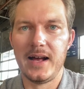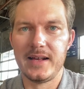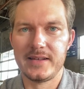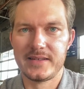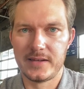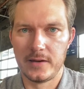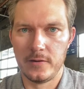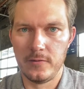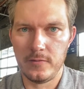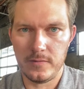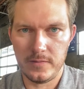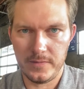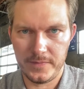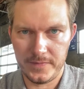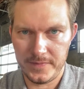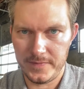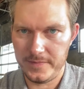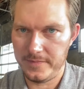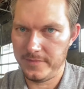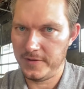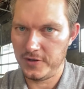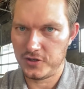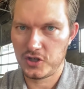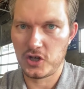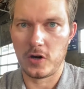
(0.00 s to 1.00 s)
So
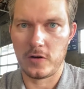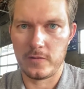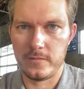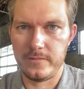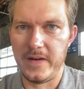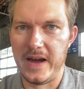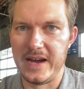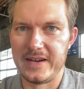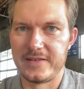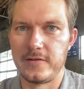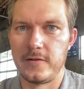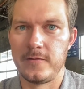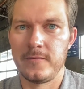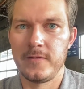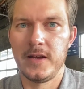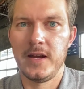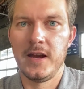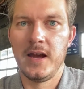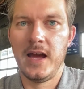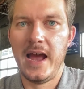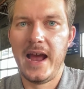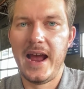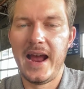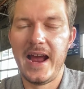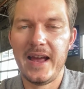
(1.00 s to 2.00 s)
the churn factor.
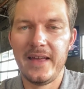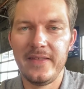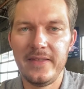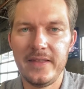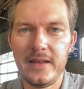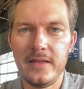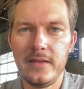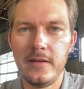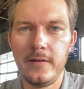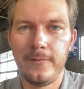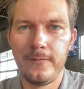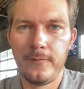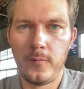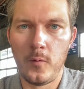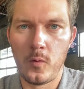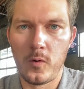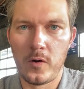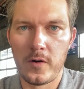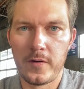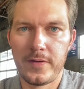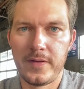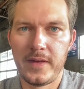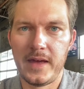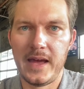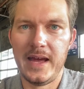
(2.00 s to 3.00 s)
And then the
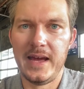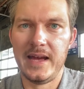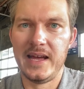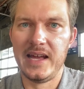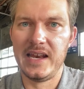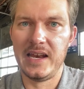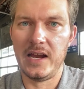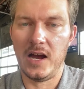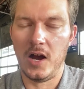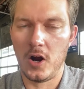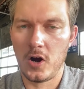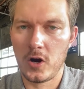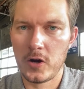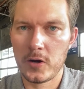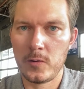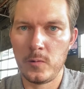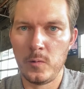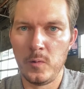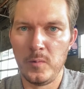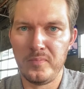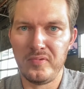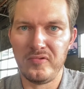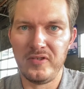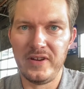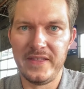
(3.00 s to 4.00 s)
4th, and
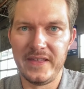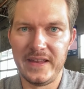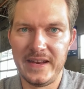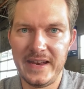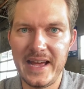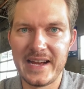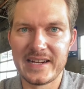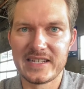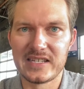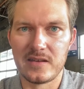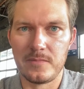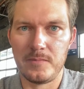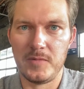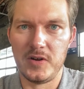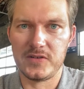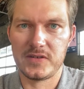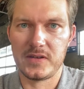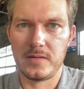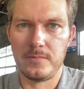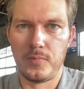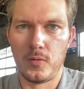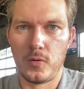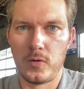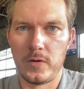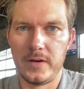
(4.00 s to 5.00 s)
arguably the next to most
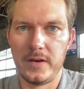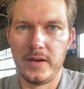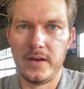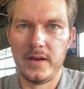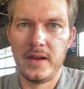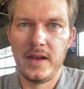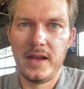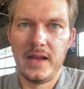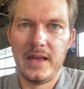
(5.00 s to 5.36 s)
important,